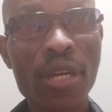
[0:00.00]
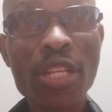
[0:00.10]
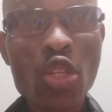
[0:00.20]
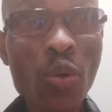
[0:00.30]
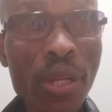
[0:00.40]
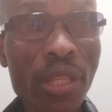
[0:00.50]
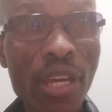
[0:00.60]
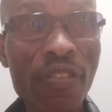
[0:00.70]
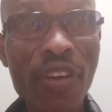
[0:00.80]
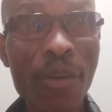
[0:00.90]
It
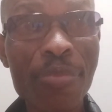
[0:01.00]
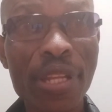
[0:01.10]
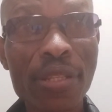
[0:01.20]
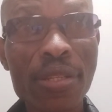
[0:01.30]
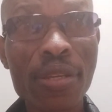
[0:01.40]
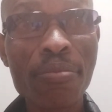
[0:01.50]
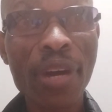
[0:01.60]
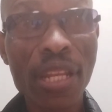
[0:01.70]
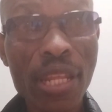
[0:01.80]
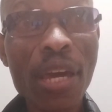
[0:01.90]
shouldn't have happened, but it